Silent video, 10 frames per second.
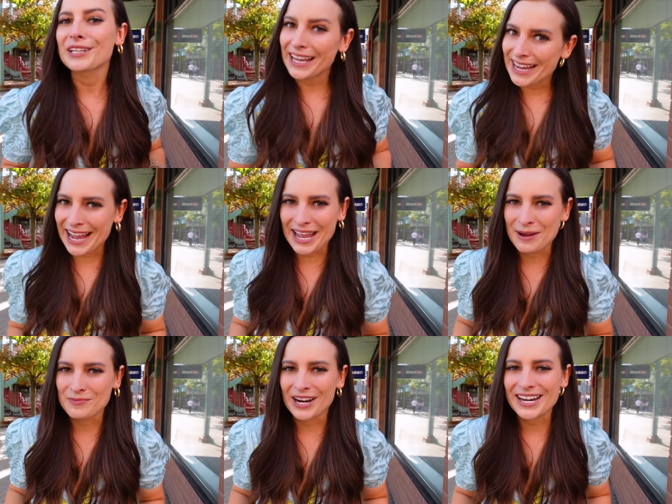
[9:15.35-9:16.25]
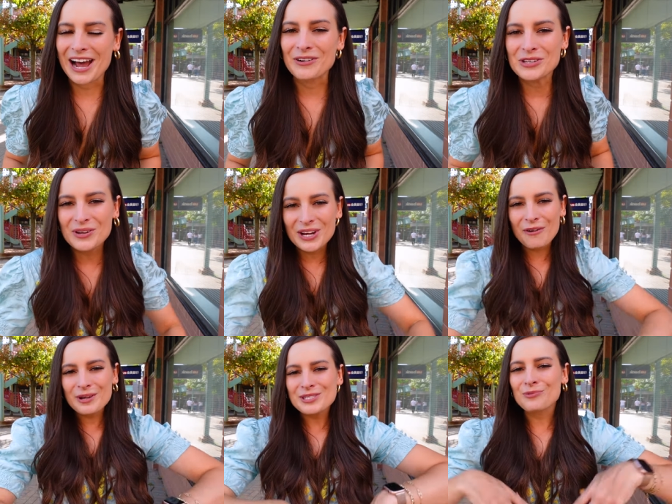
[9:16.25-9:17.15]
like I am right now, you can
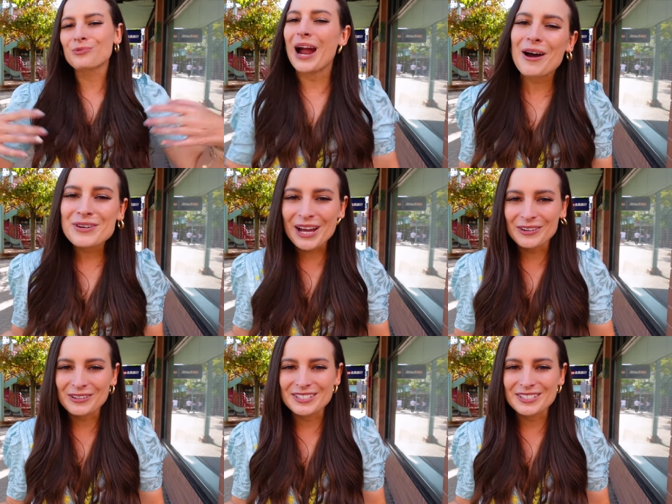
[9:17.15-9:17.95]
always round out your